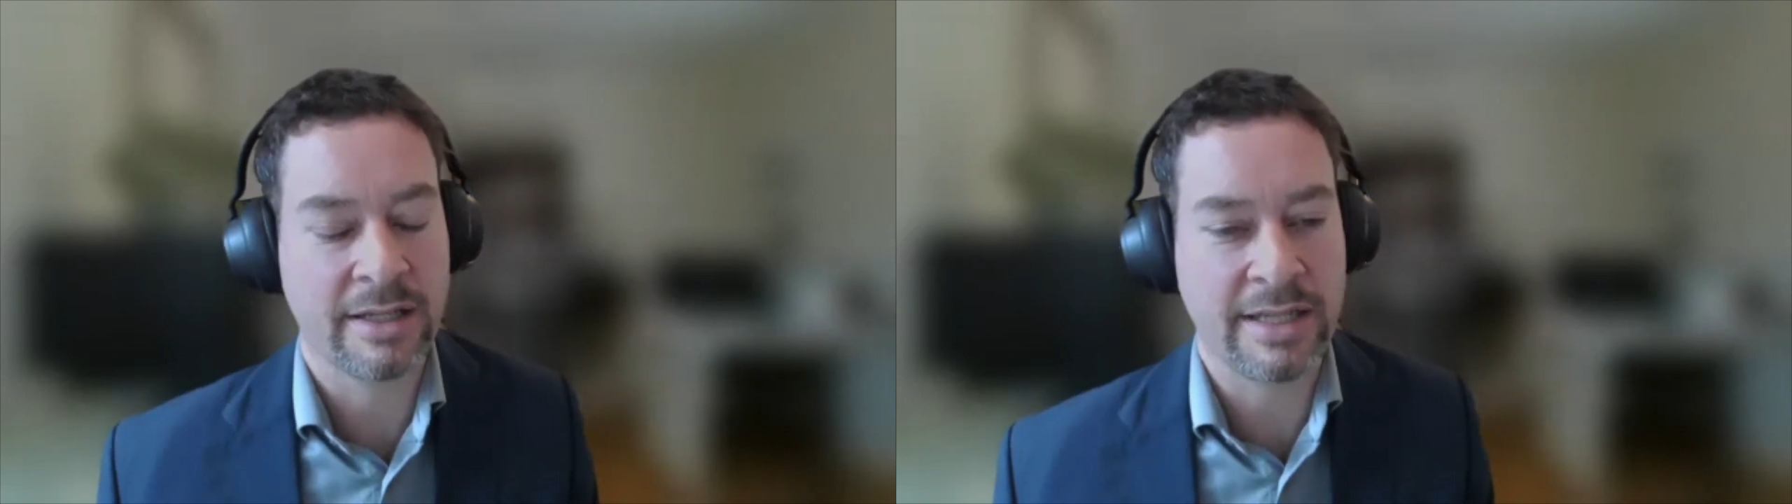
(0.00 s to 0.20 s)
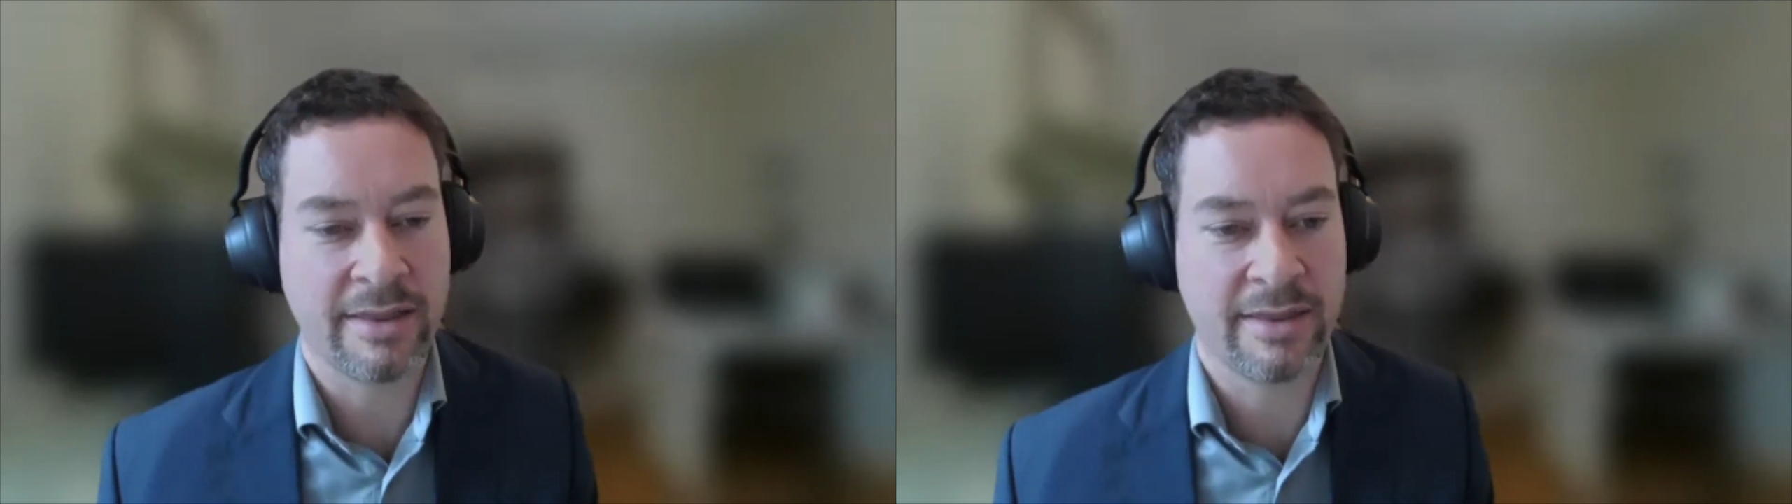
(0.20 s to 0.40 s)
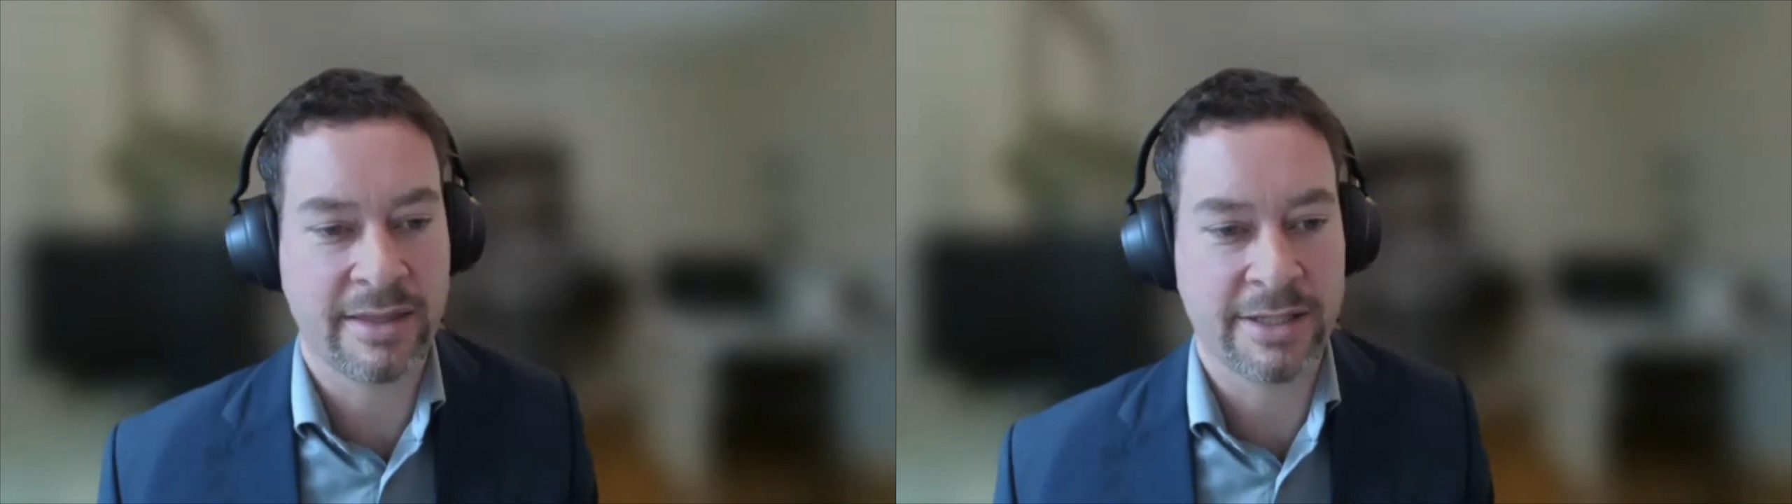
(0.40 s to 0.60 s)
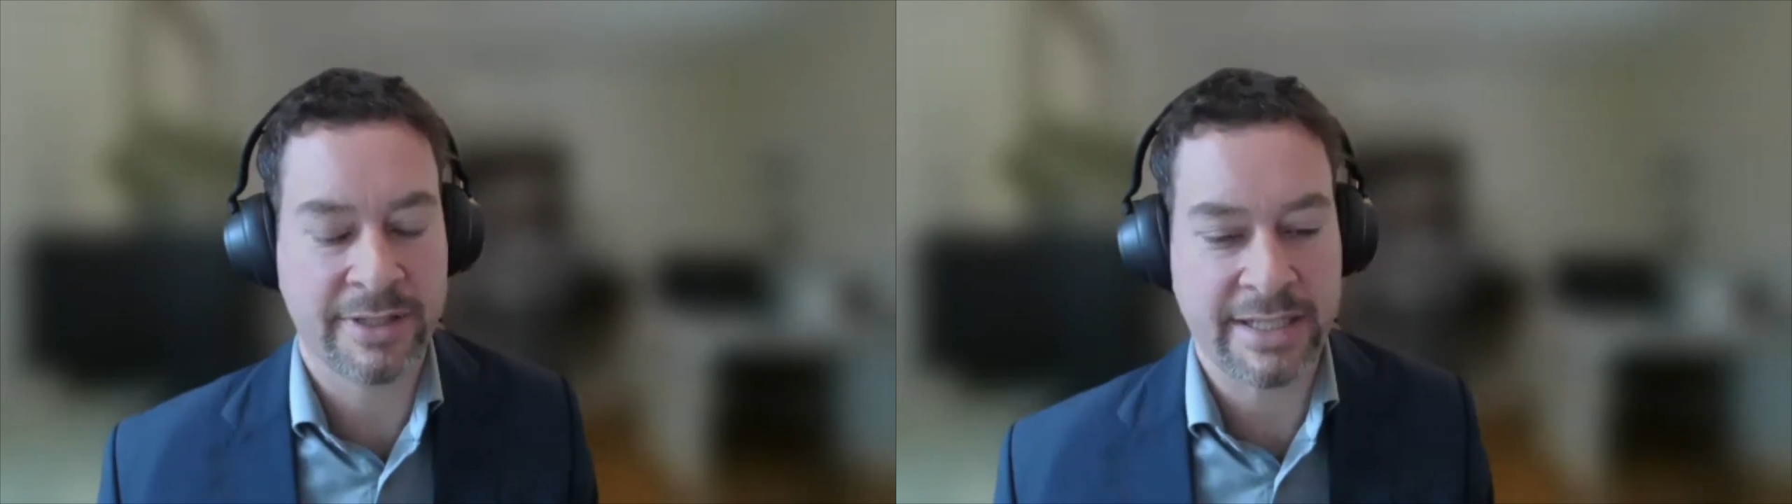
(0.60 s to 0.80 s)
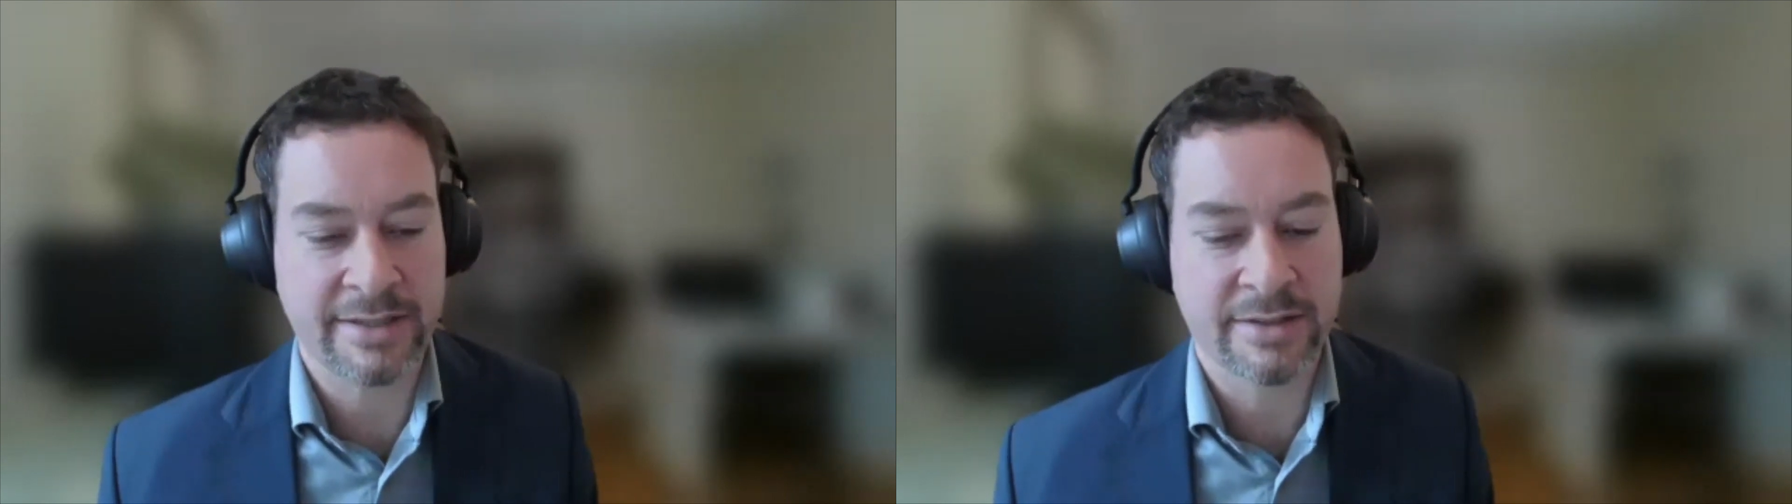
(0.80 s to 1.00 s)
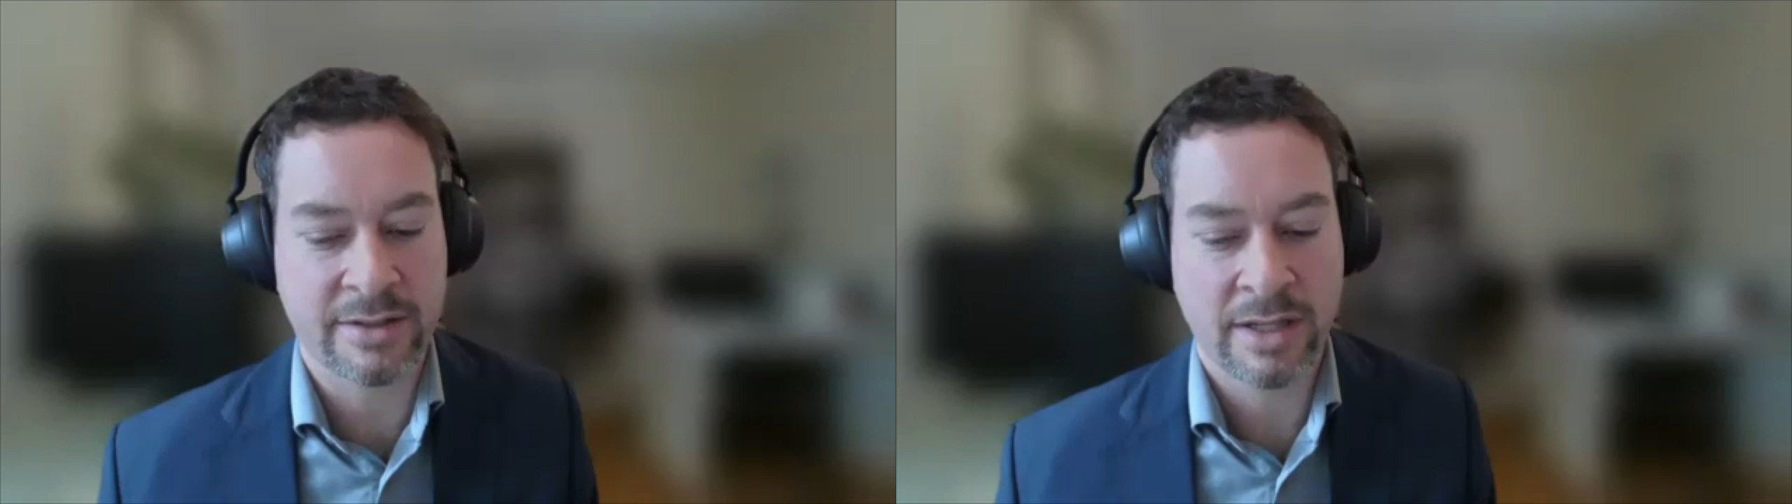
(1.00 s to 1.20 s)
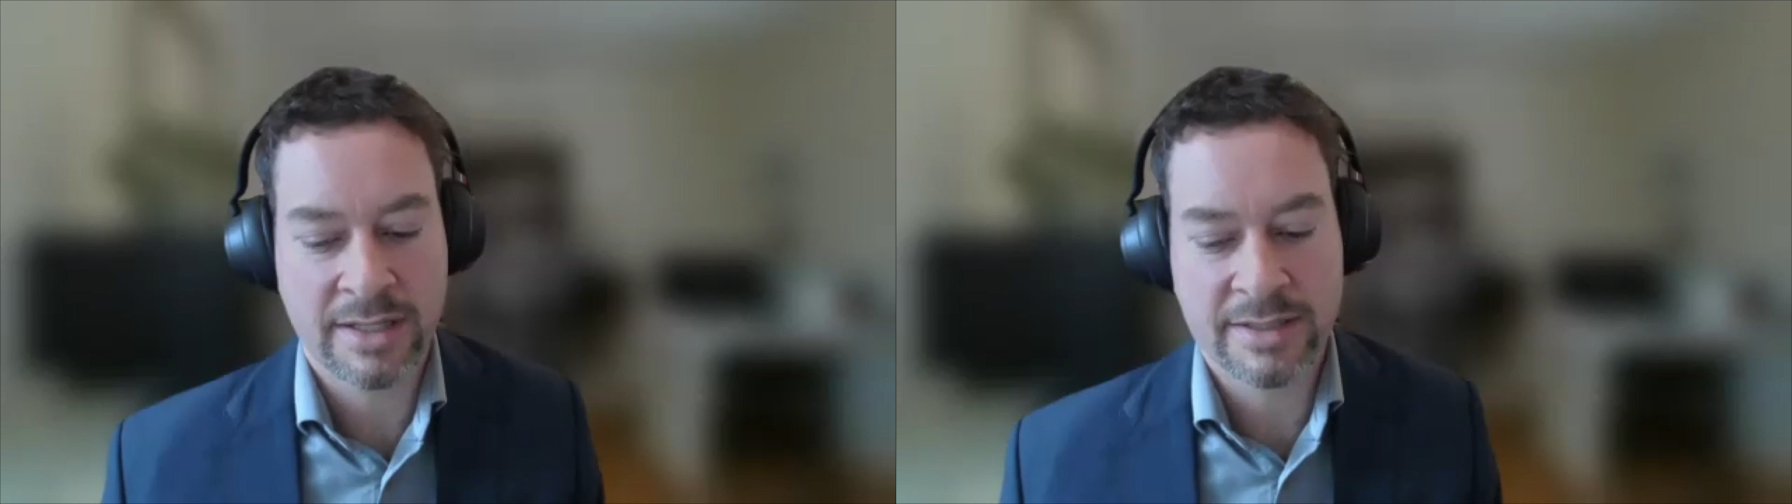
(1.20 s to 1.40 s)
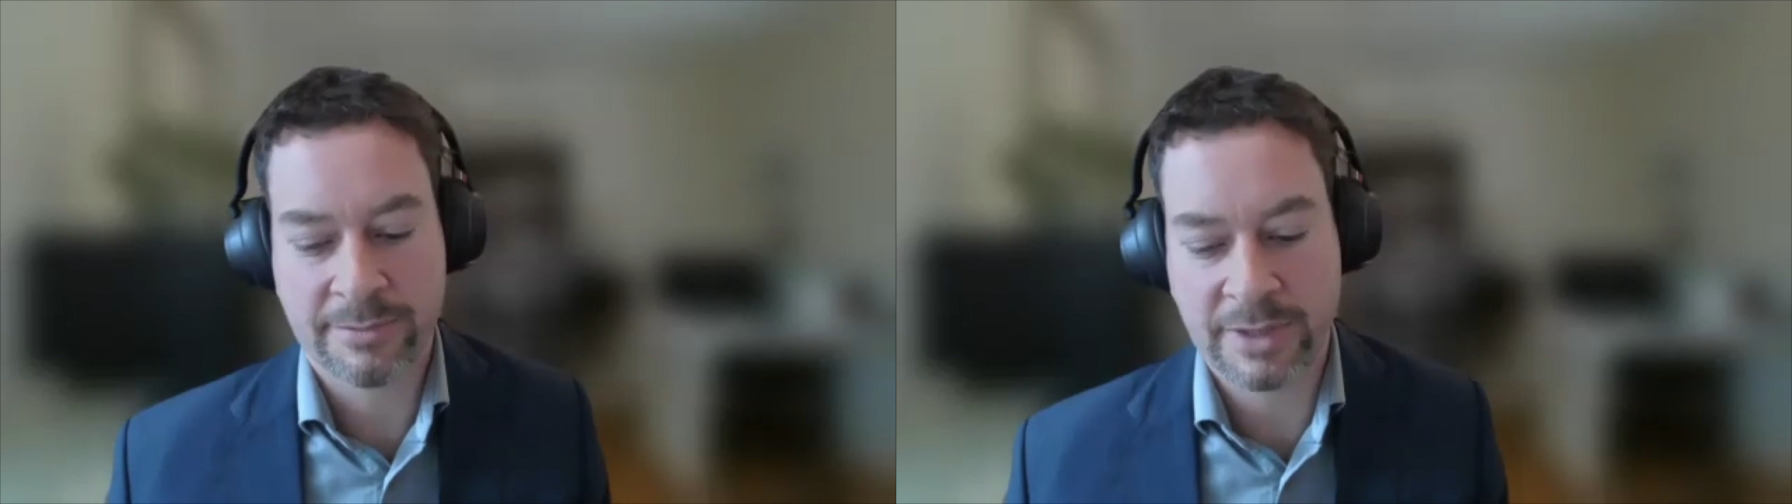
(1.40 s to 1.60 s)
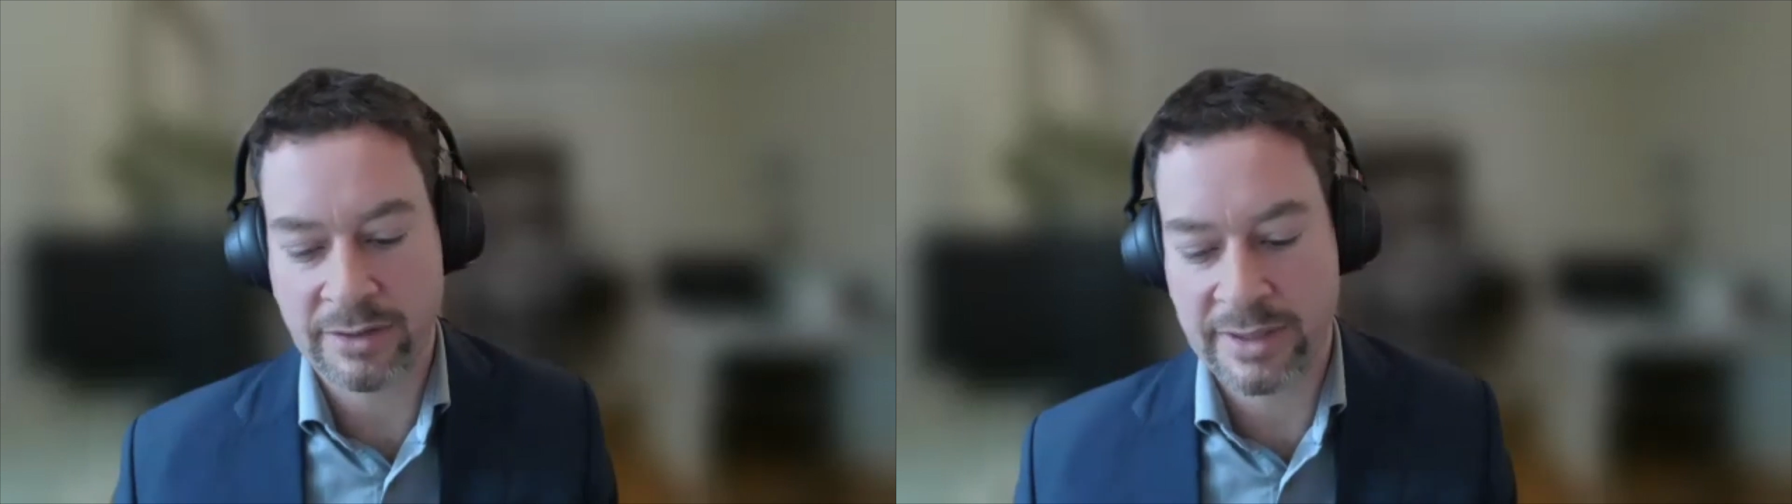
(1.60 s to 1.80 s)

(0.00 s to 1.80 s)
in theory, it's something